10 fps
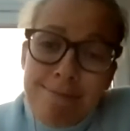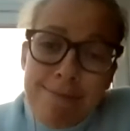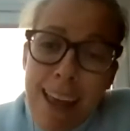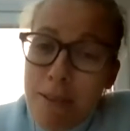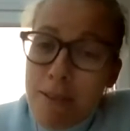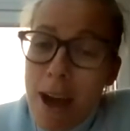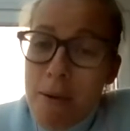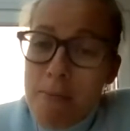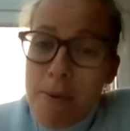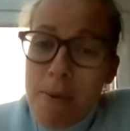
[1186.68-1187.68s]
that
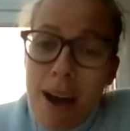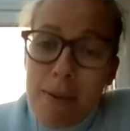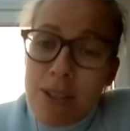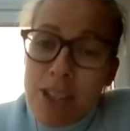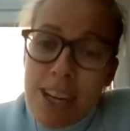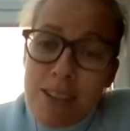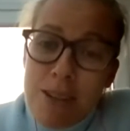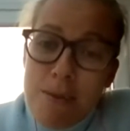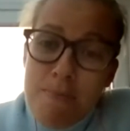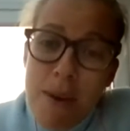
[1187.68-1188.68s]
would be what I would
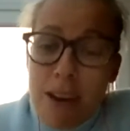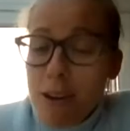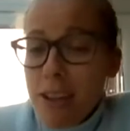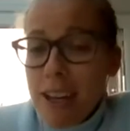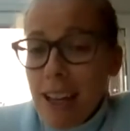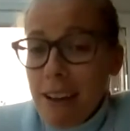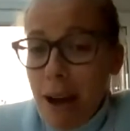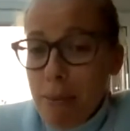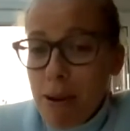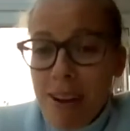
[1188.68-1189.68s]
change. I don't think it'll ever
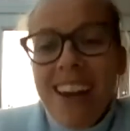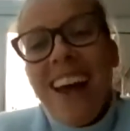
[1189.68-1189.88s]
happen.